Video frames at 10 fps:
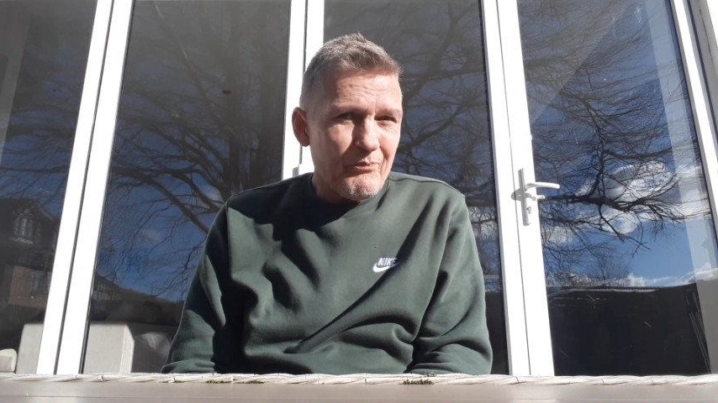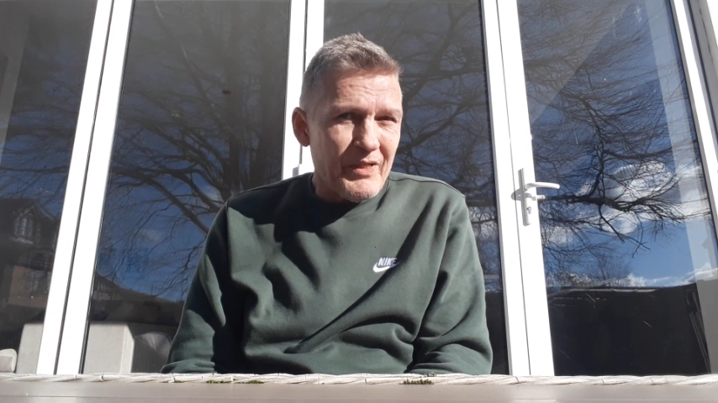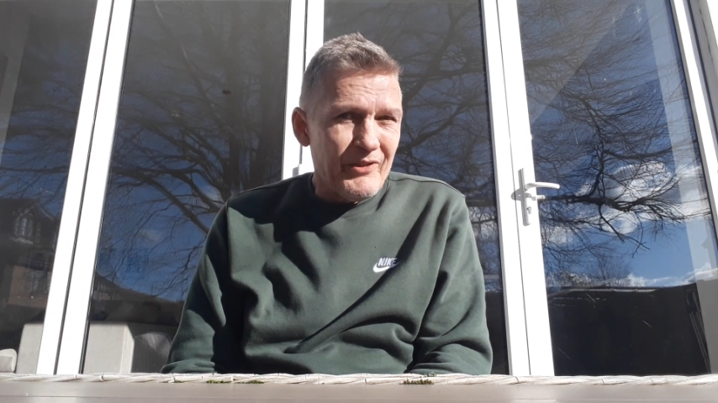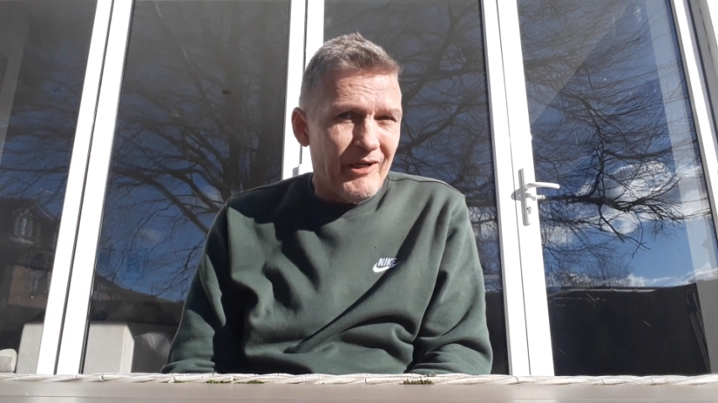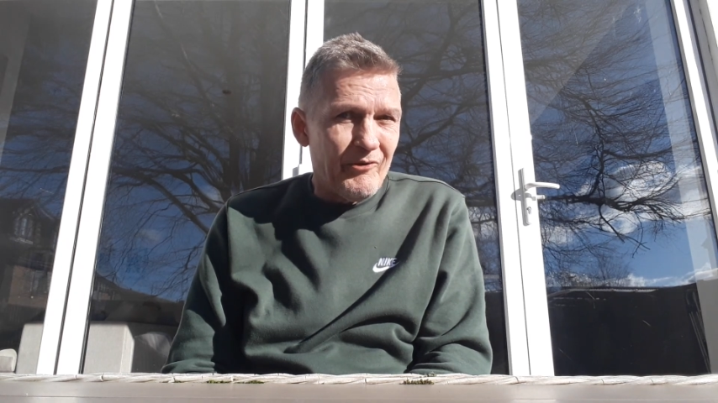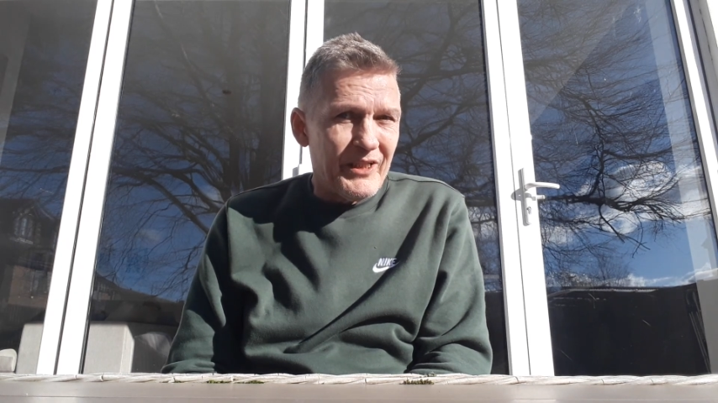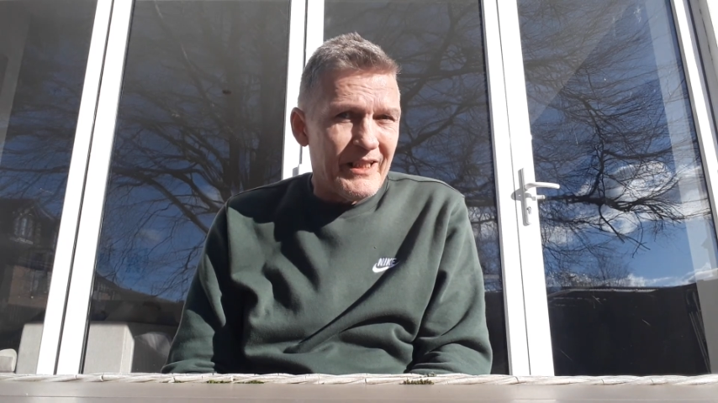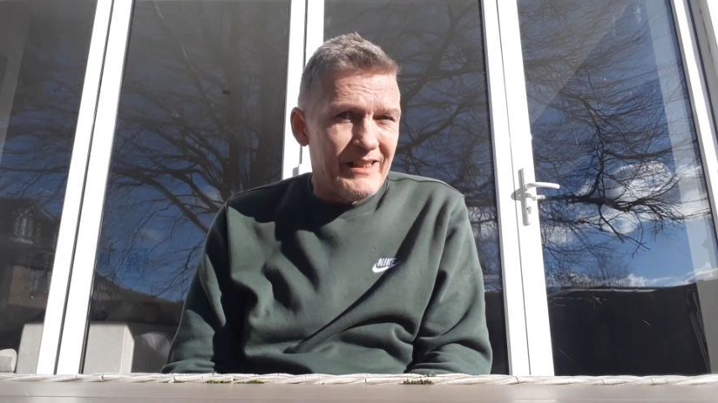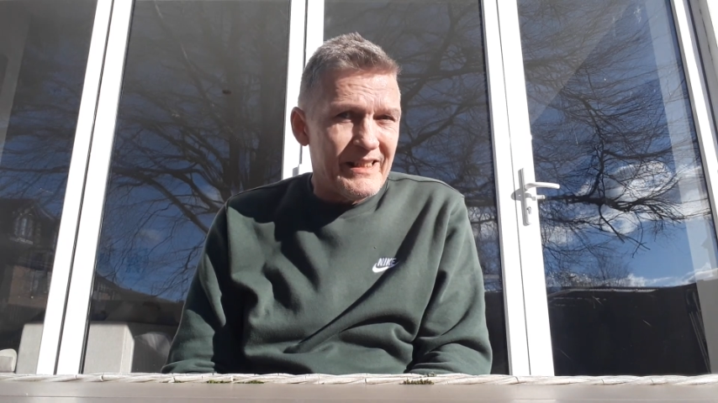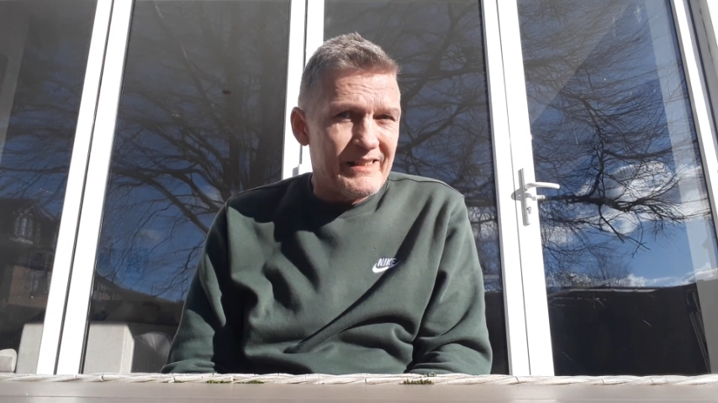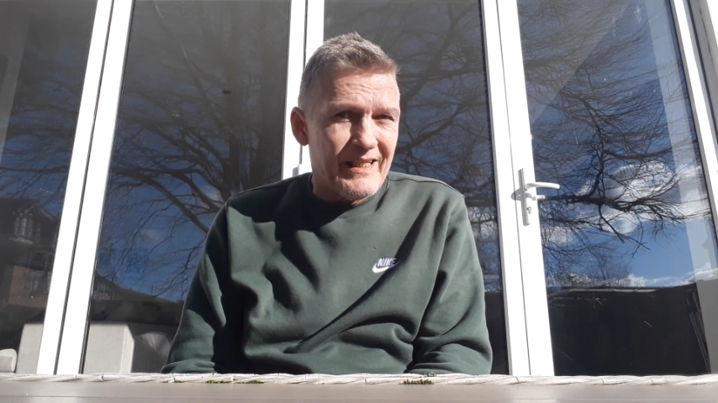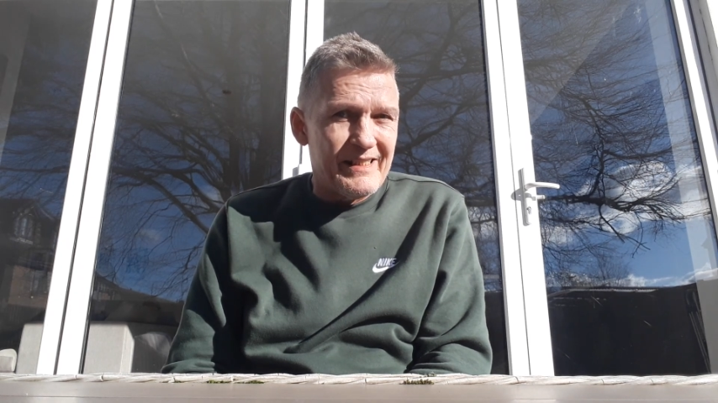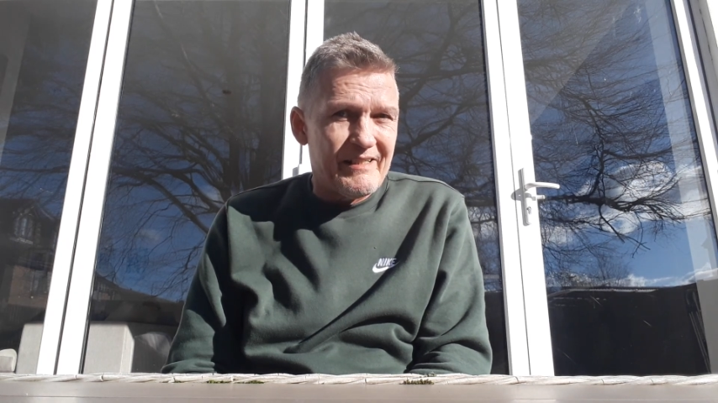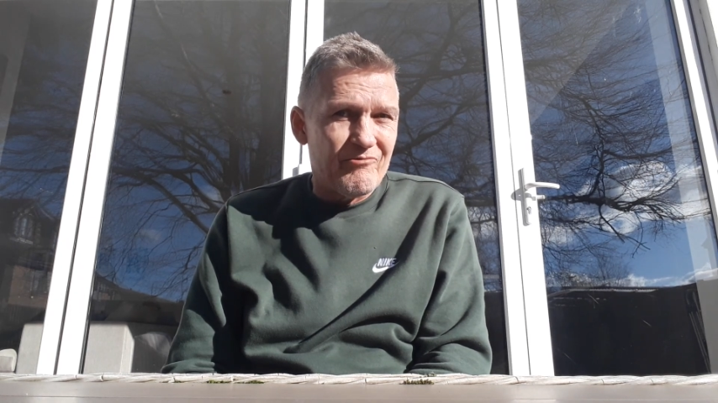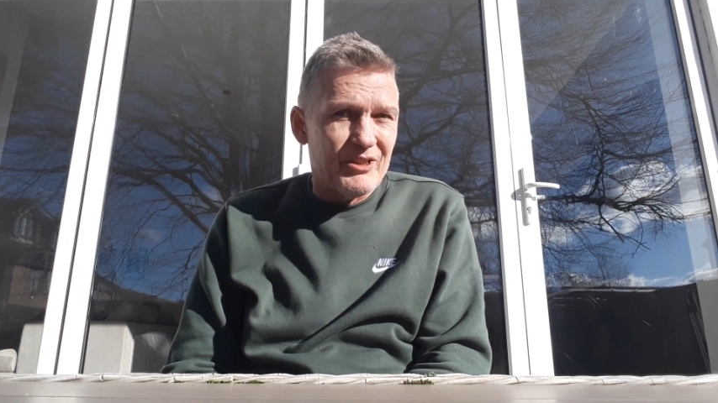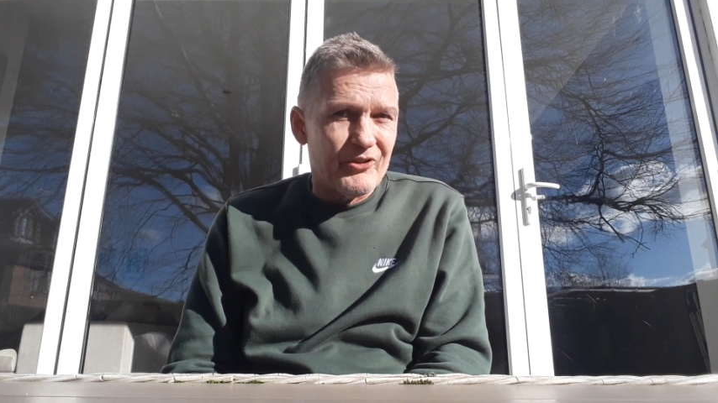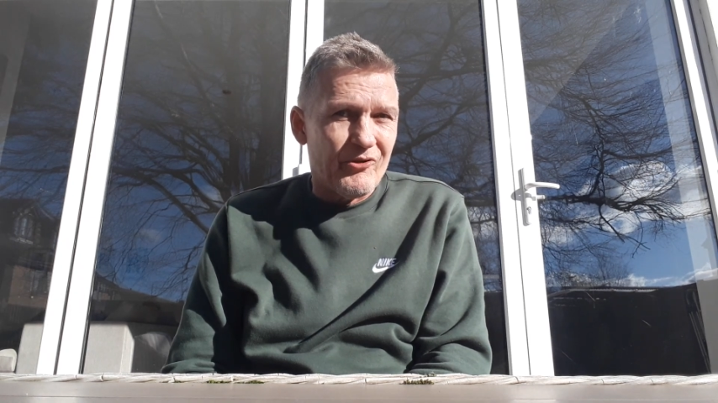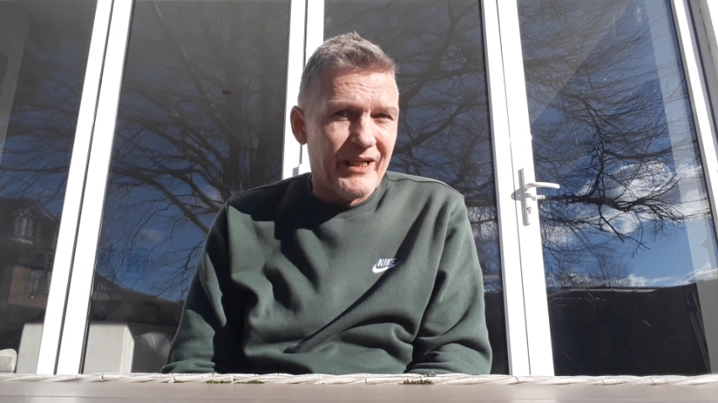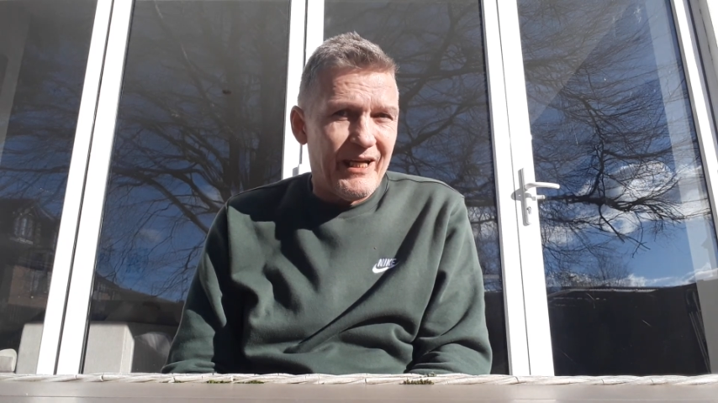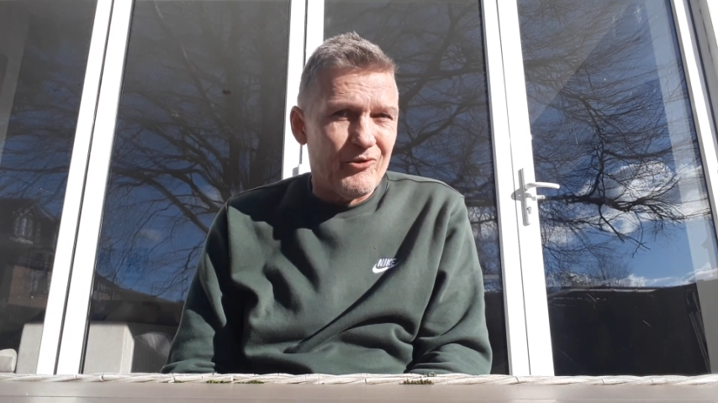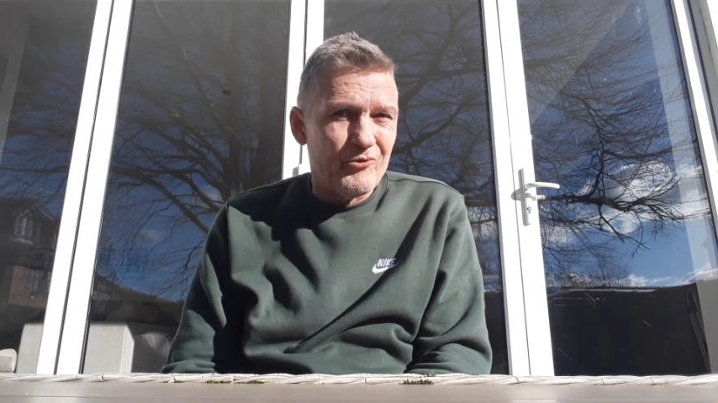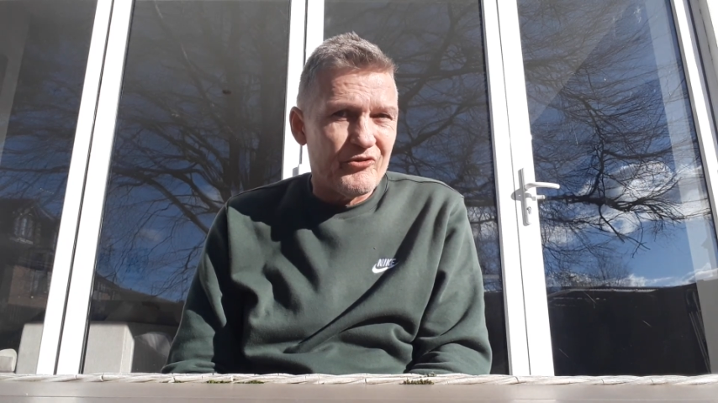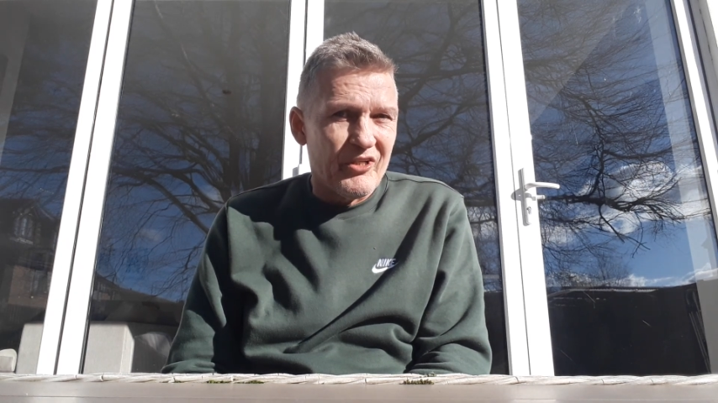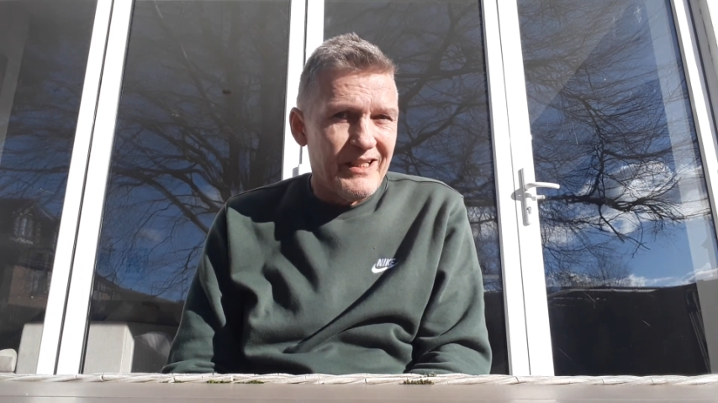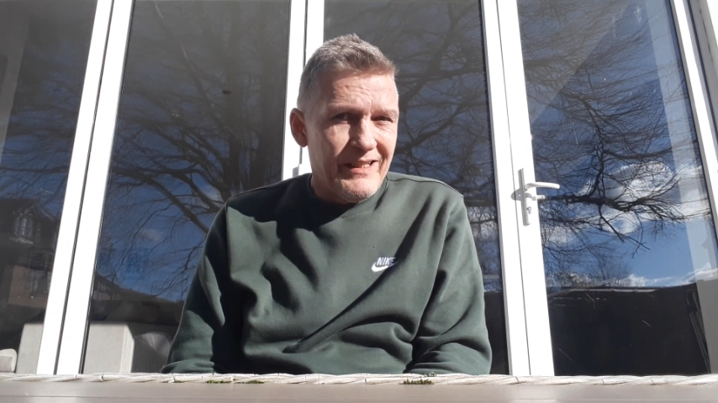You know, and these days everyone's got kettles.